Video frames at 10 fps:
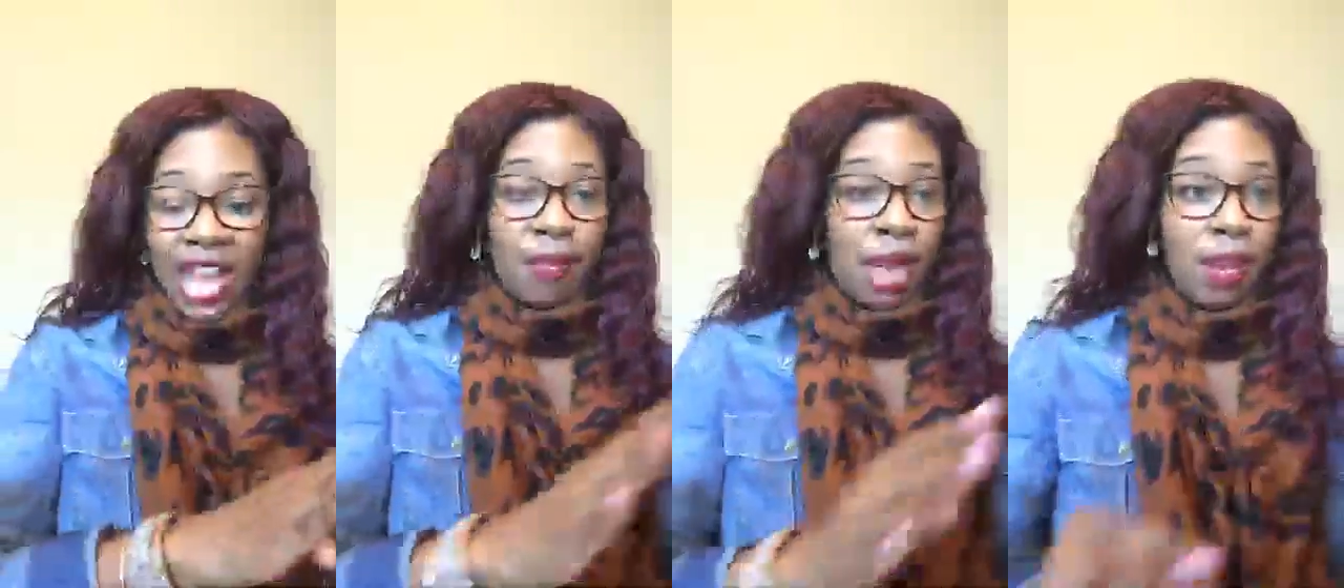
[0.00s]

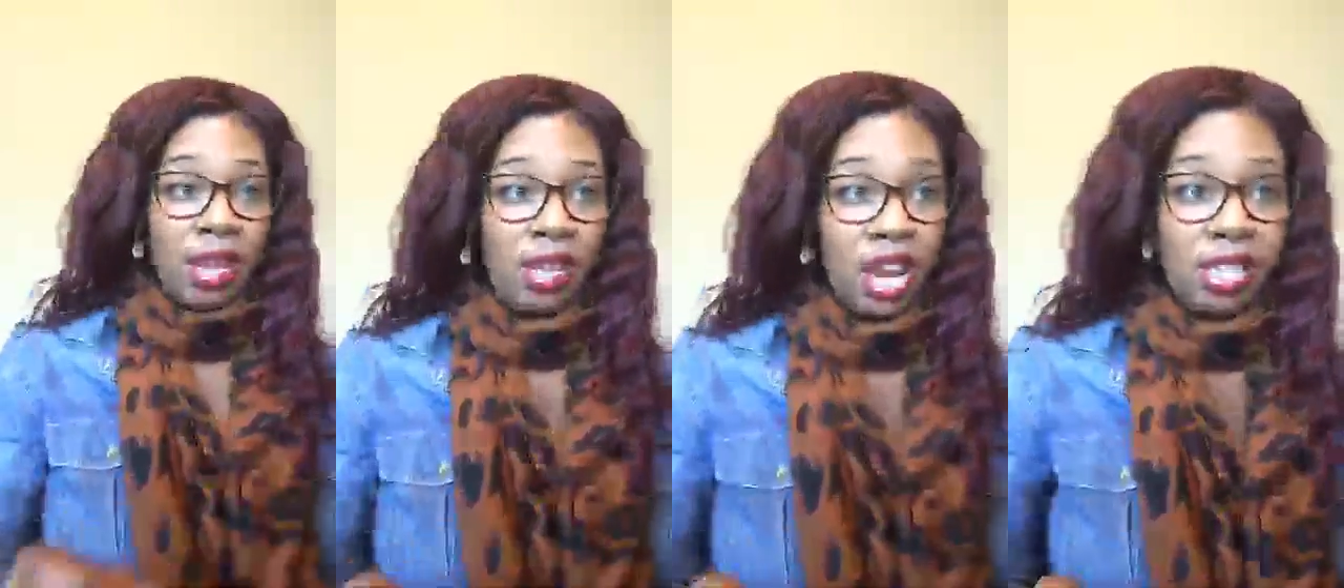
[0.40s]
and maybe
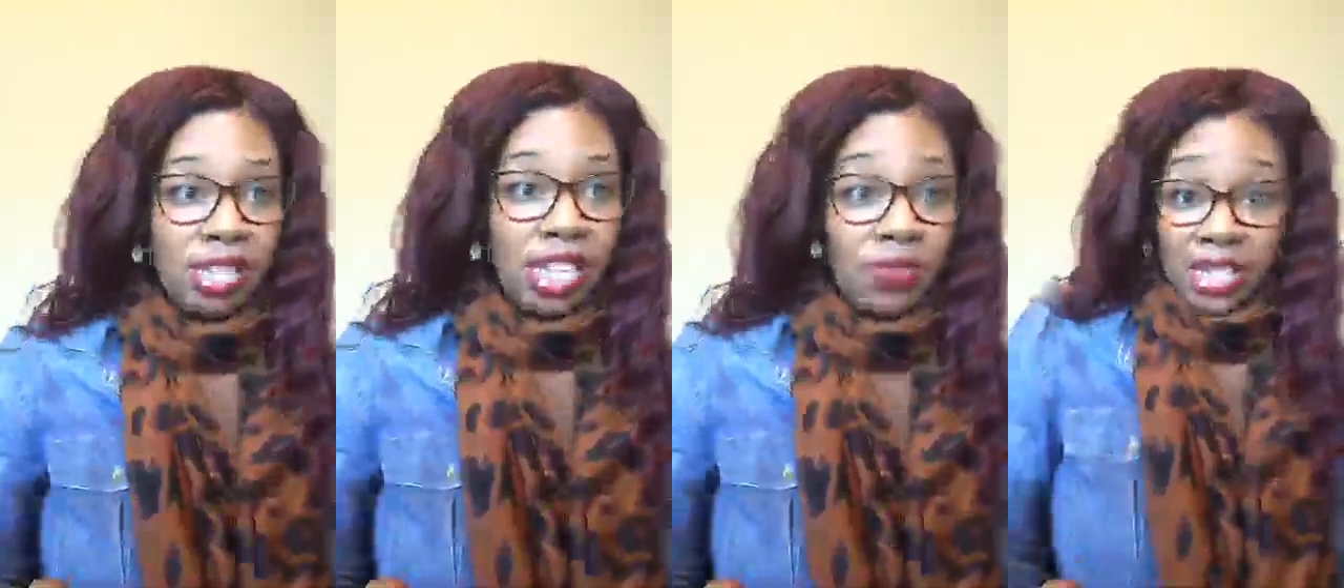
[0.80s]
didn't start out
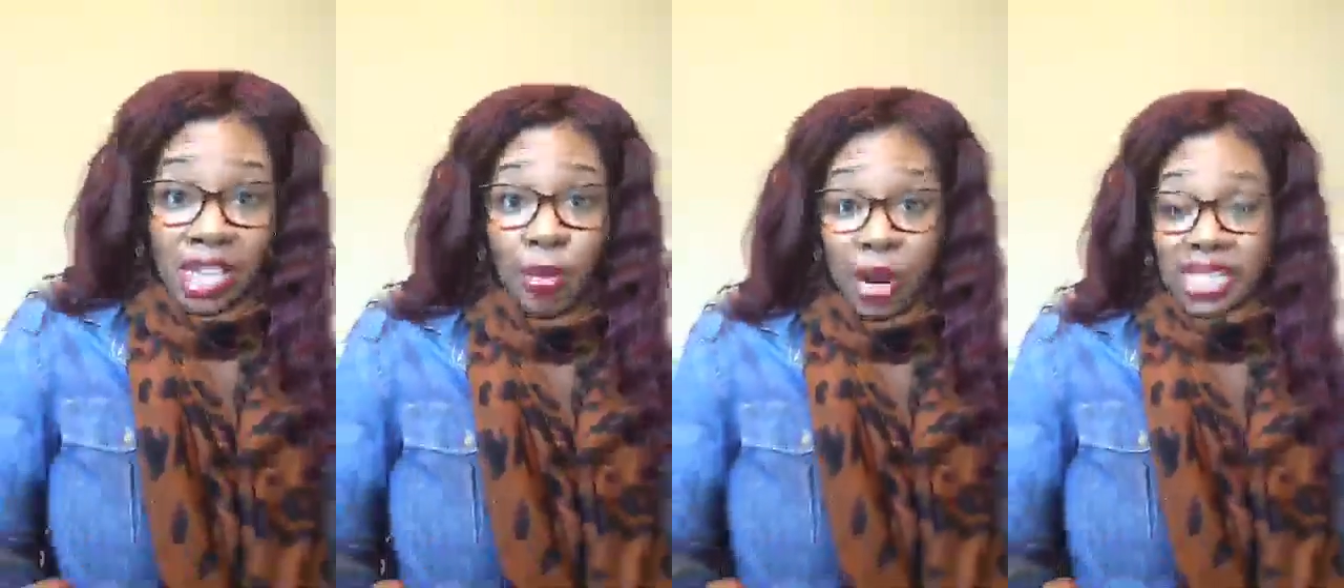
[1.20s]
successful, at
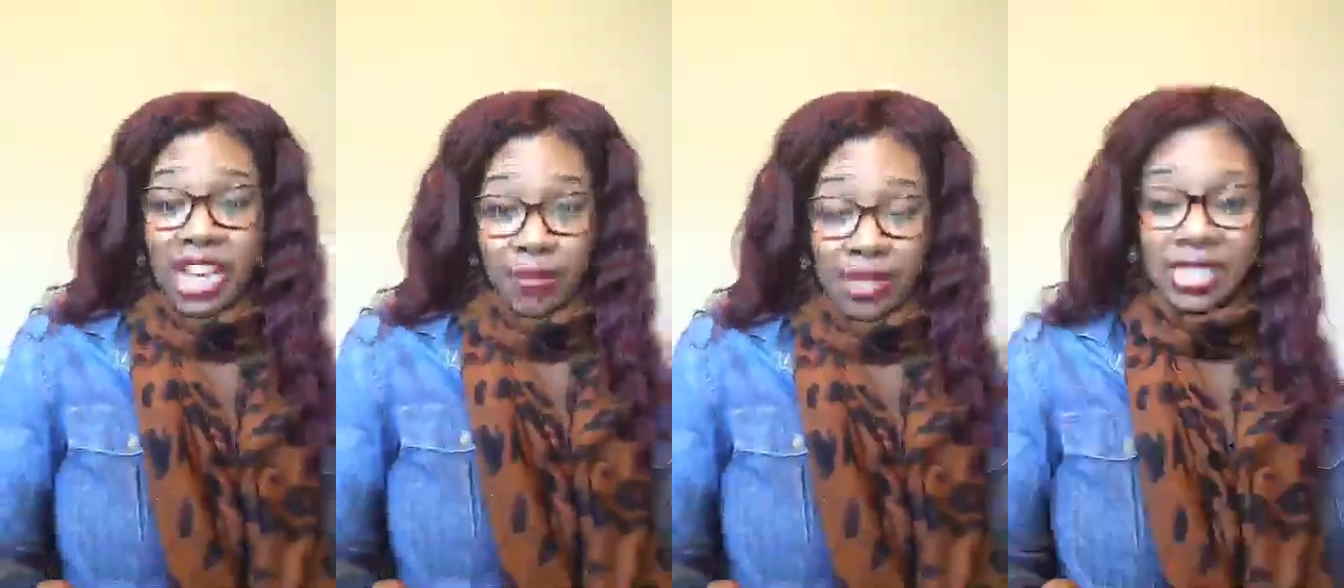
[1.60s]
some point it's
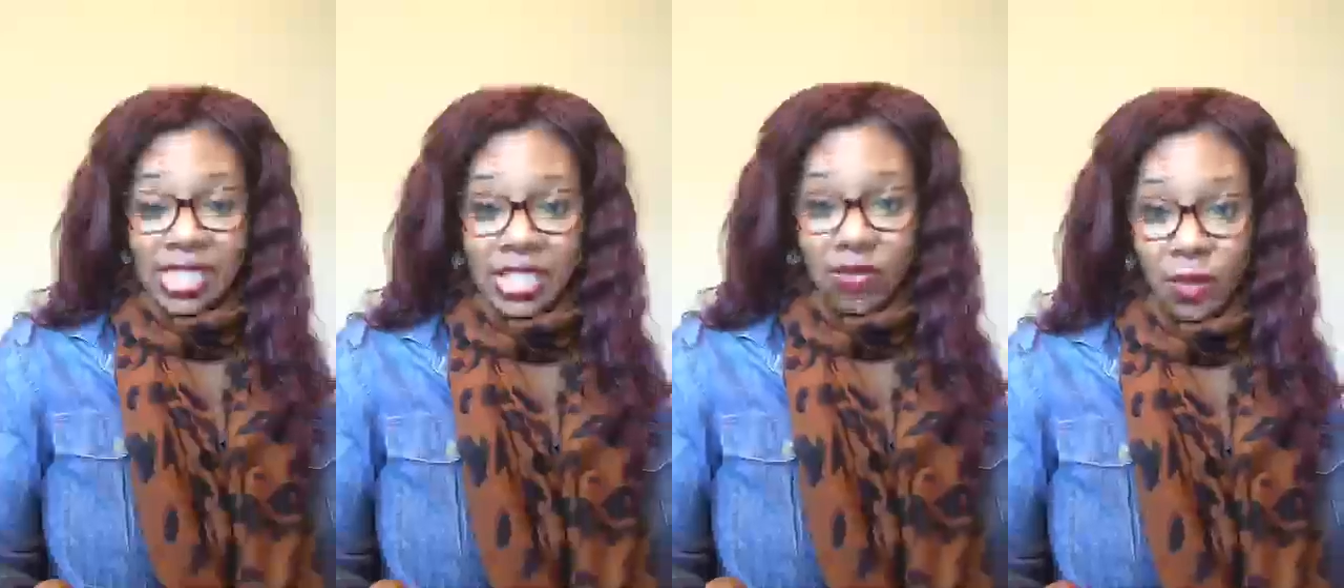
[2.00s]
going to be
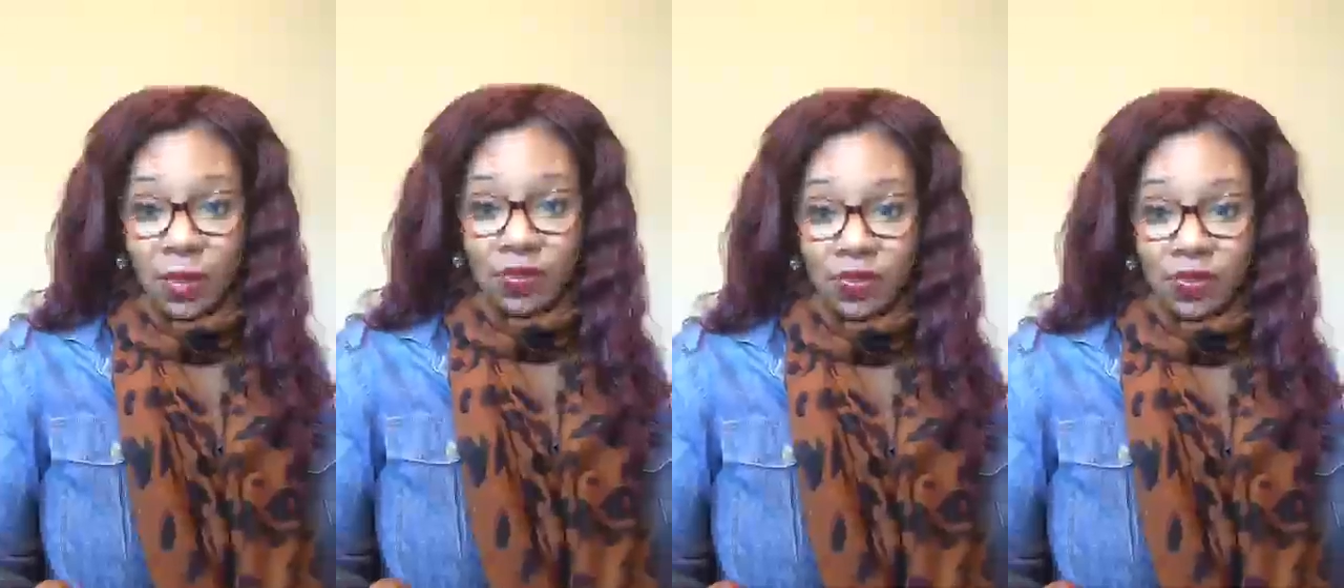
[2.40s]
successful.